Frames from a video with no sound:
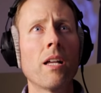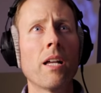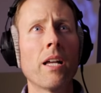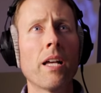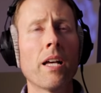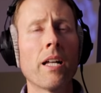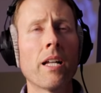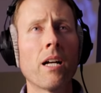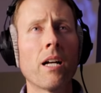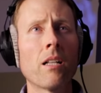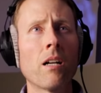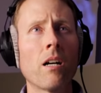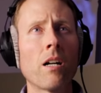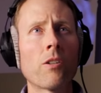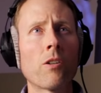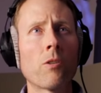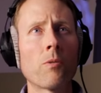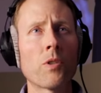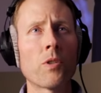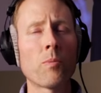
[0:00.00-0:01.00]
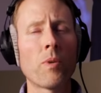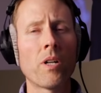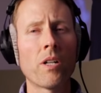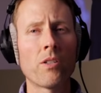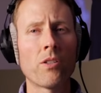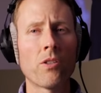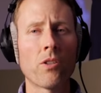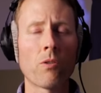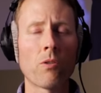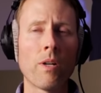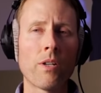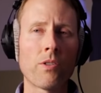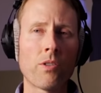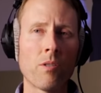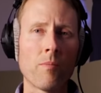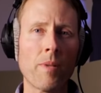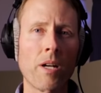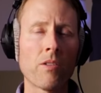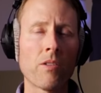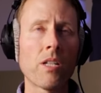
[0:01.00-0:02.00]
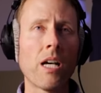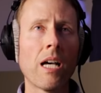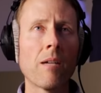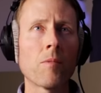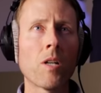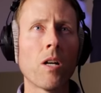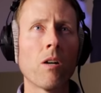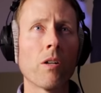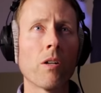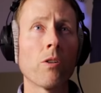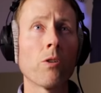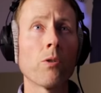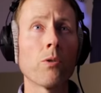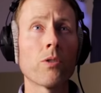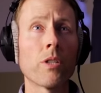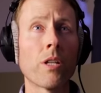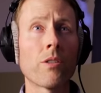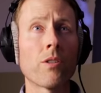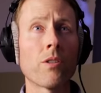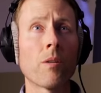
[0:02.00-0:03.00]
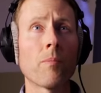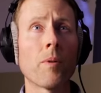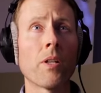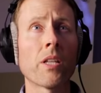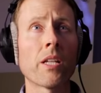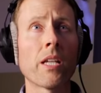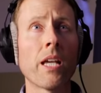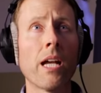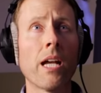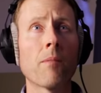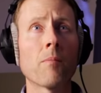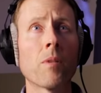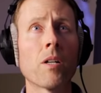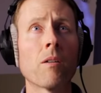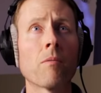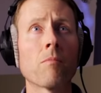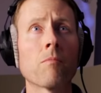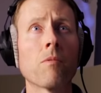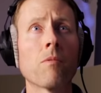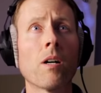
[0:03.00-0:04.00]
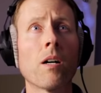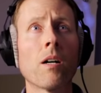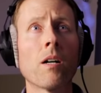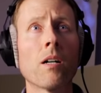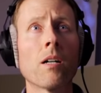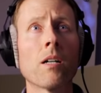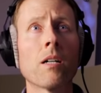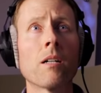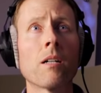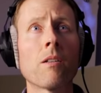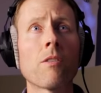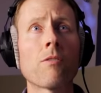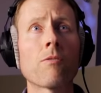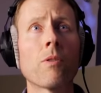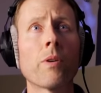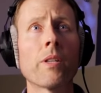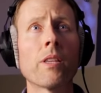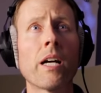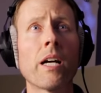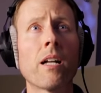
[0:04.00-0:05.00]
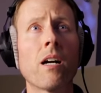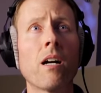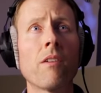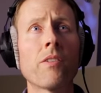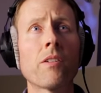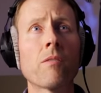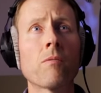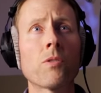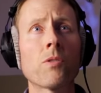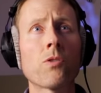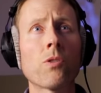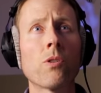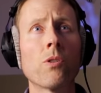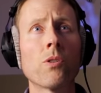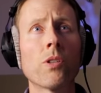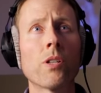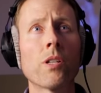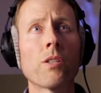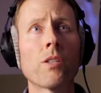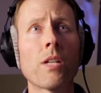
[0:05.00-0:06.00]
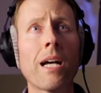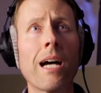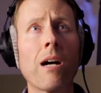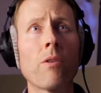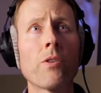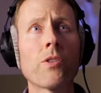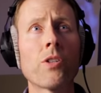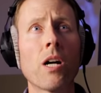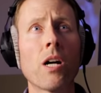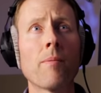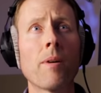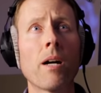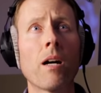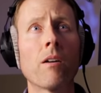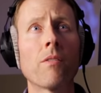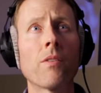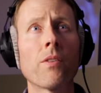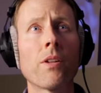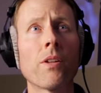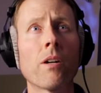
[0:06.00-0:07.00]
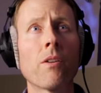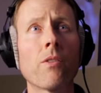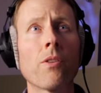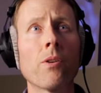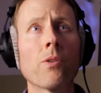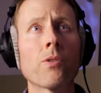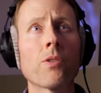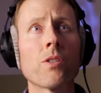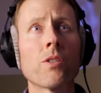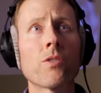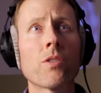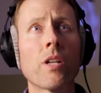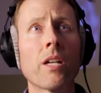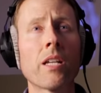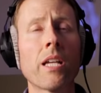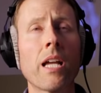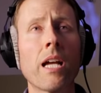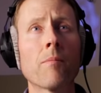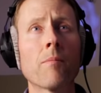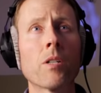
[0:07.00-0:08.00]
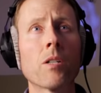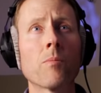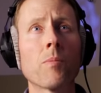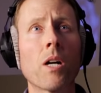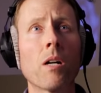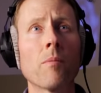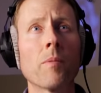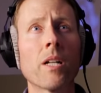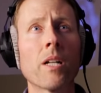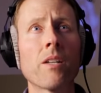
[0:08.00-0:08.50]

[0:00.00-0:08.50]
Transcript: And Alejandro responded to the question about time code and who sets it up on the camera. Uh, Throwing Light often was told that it's our job. However, there are those that say camera department.